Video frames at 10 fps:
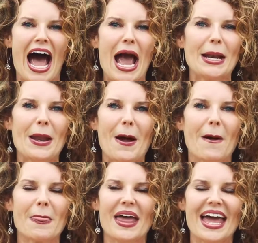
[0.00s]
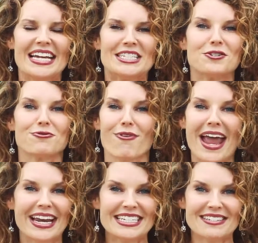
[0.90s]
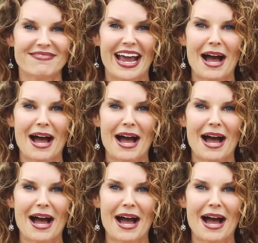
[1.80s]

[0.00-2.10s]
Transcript: I know it's draining to me.